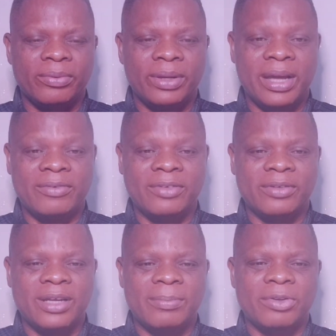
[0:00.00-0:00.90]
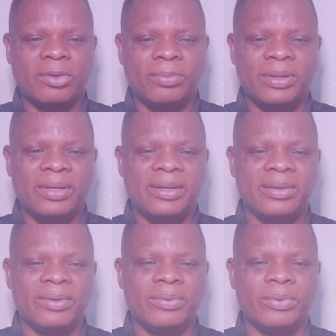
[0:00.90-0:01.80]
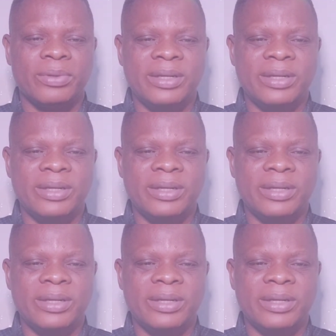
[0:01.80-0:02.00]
we have to know that P2B will